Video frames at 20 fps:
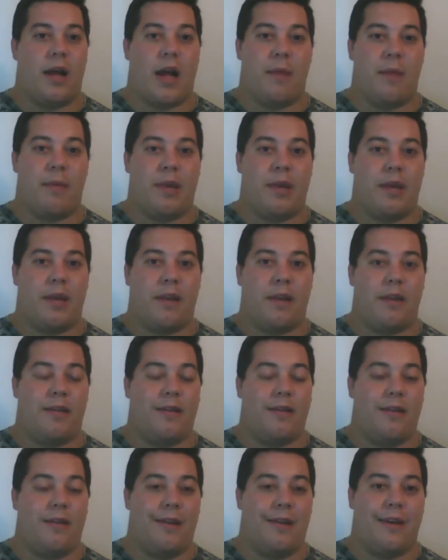I
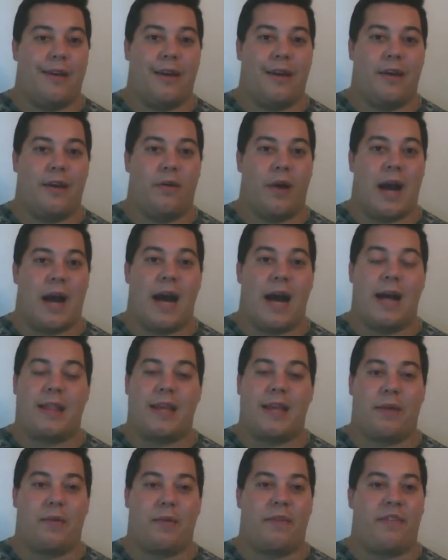mean, I
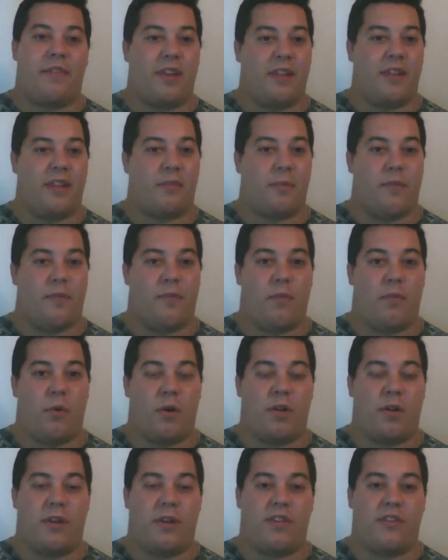think we've seen this
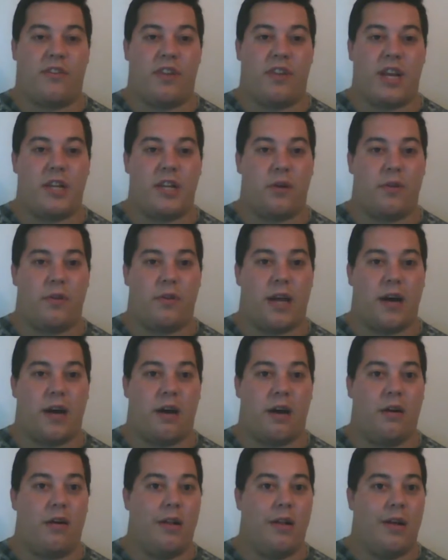before at the Exchange
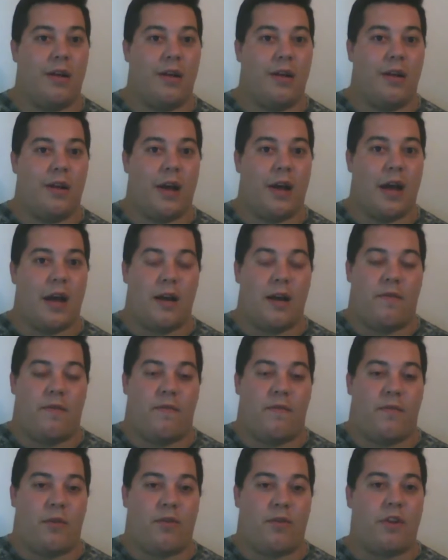Hotel.
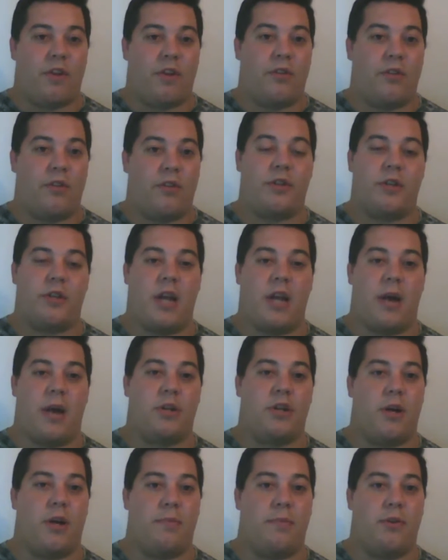First conclusion I
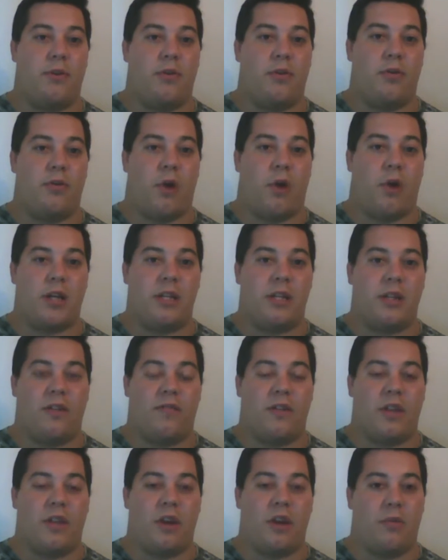would jump to watching
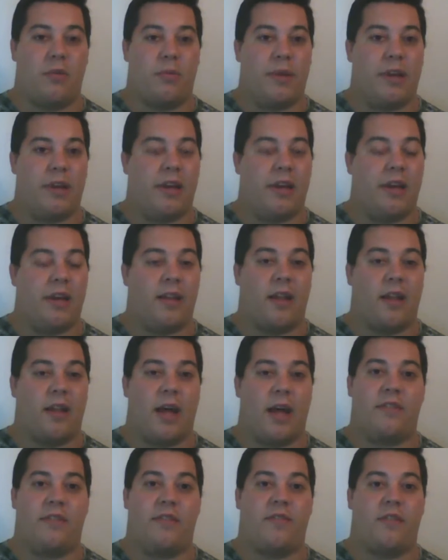this video would be
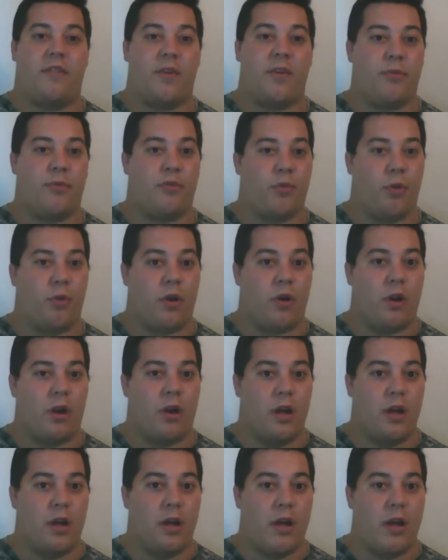headlights of some sort.
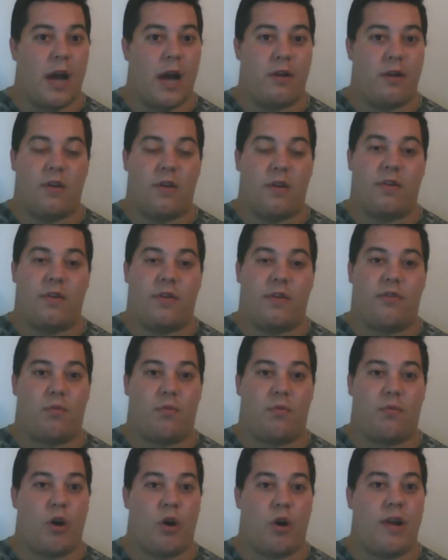I don't know if there's a
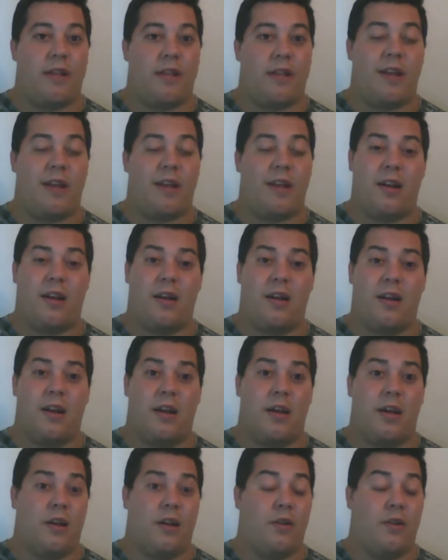road out there.
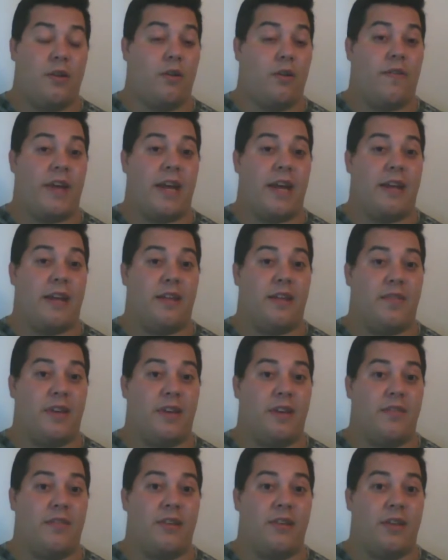Don't know if
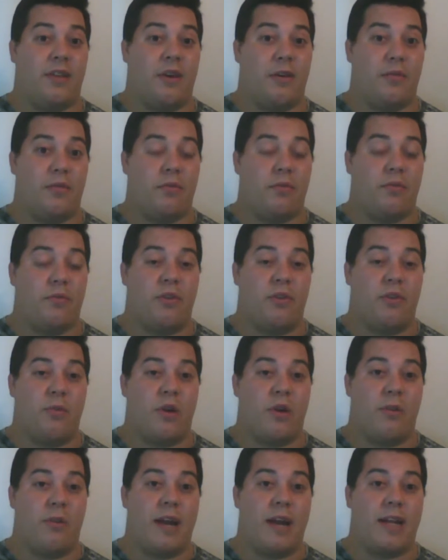ATVs could go through
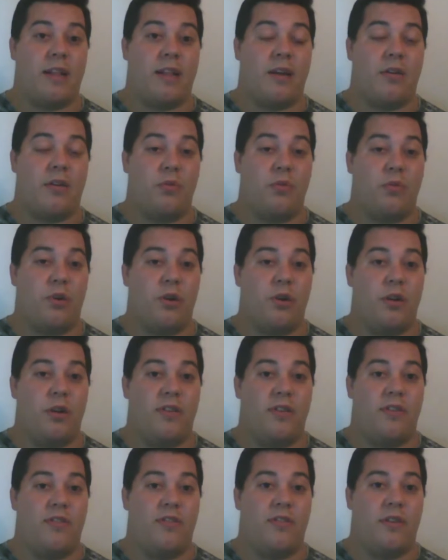somewhere back there in the
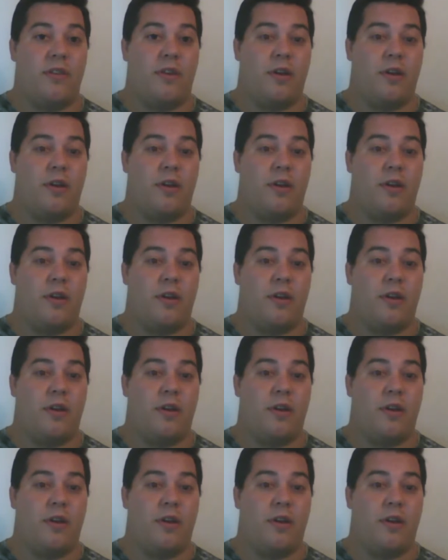woods.